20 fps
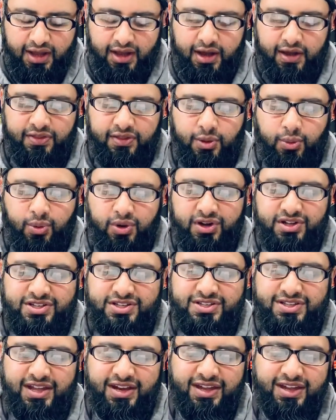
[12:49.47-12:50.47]
and the
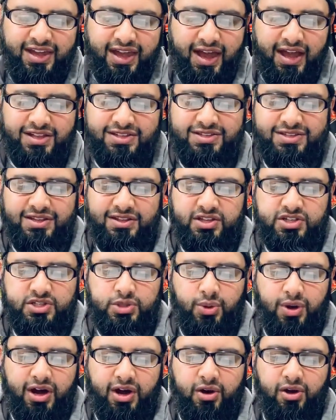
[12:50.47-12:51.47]
words that he adds in this
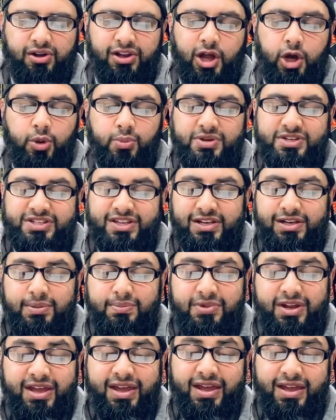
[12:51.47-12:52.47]
dua are Allahumma
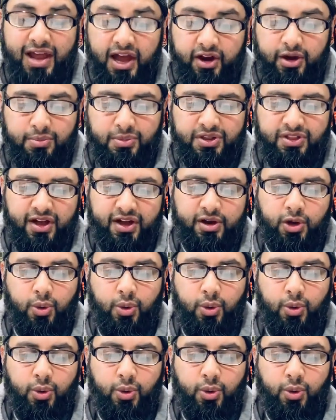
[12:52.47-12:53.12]
sallimni ila Ramadan,